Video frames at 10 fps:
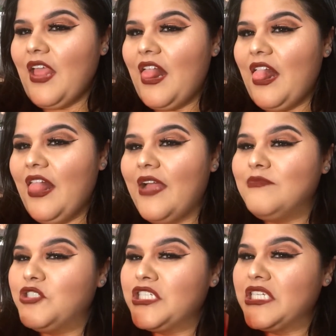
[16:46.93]
I'm
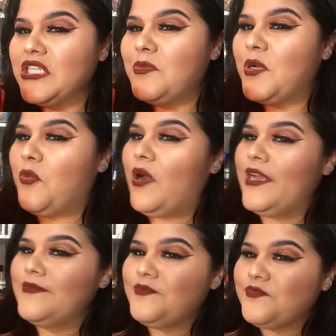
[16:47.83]
drinking a little bit of
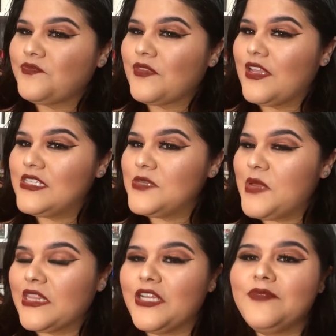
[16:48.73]
wine. See
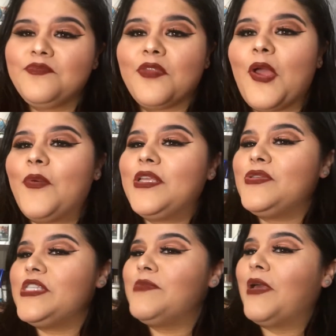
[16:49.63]
back there? Oh, when you
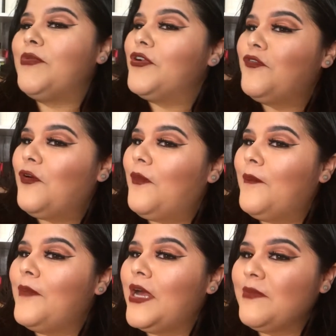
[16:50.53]
see my beautiful
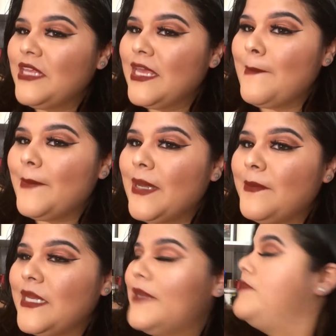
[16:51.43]
mommy and
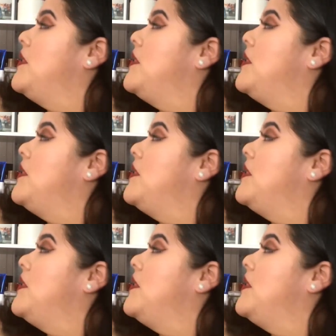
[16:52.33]
papi